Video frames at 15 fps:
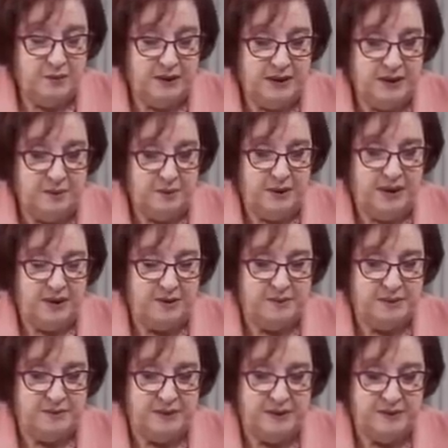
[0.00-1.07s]
in
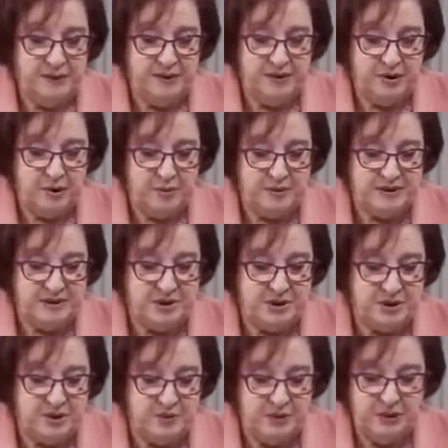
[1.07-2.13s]
Parliament when we were in opposition,